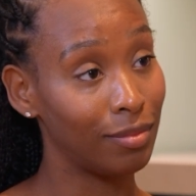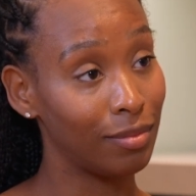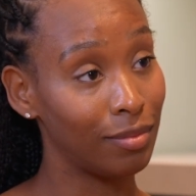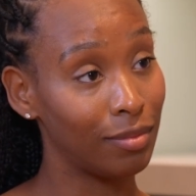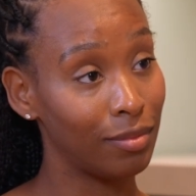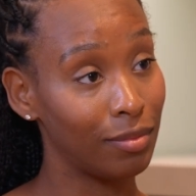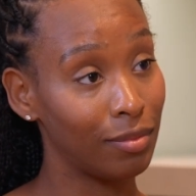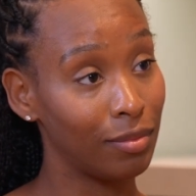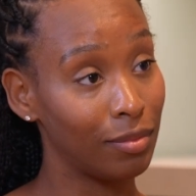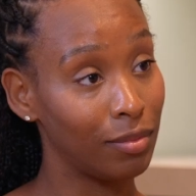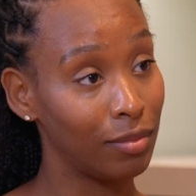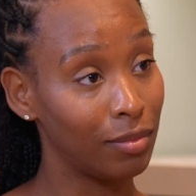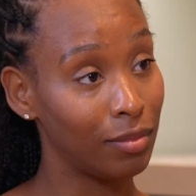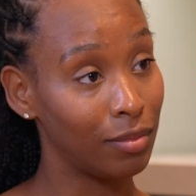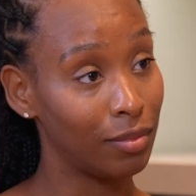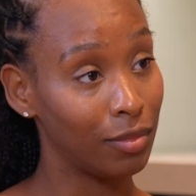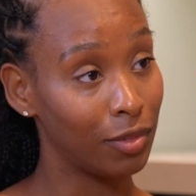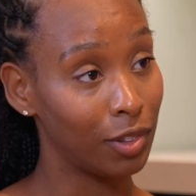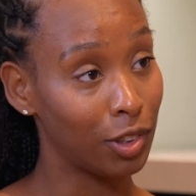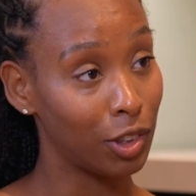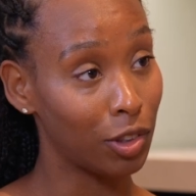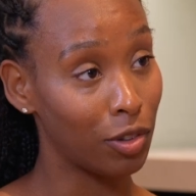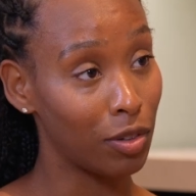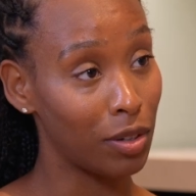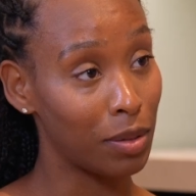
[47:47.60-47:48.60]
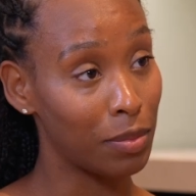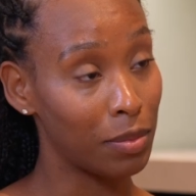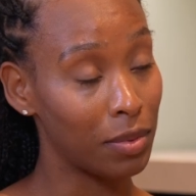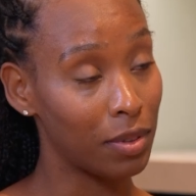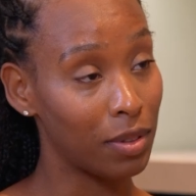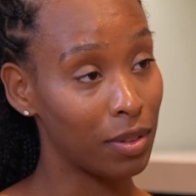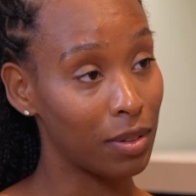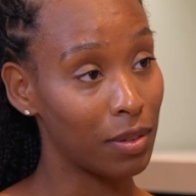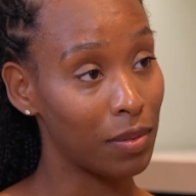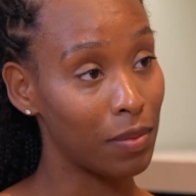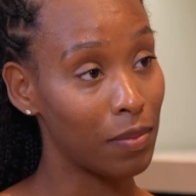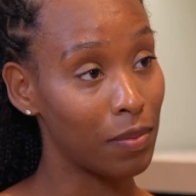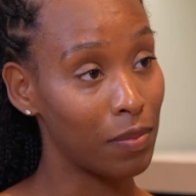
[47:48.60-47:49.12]
because it's a script.
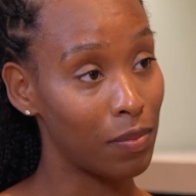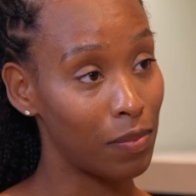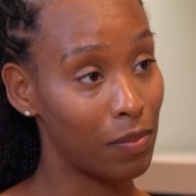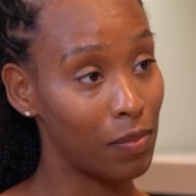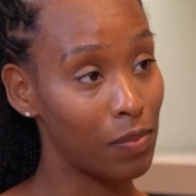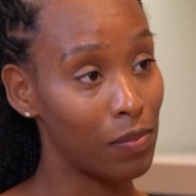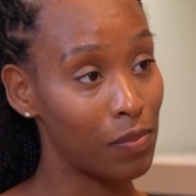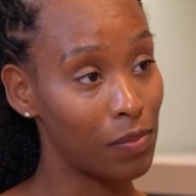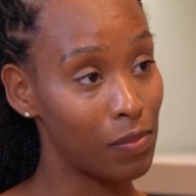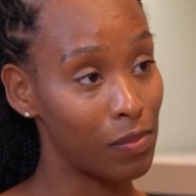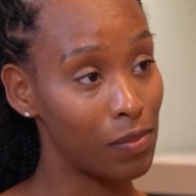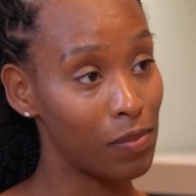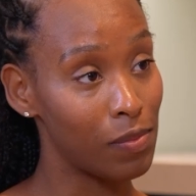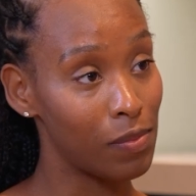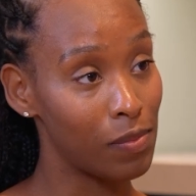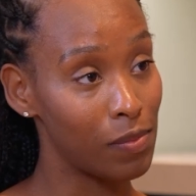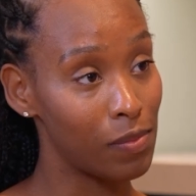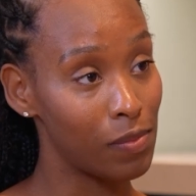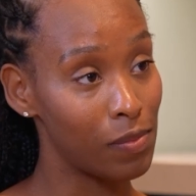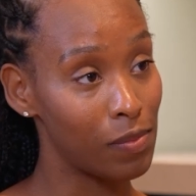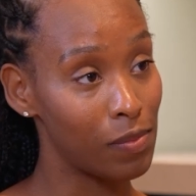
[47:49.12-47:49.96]
This is the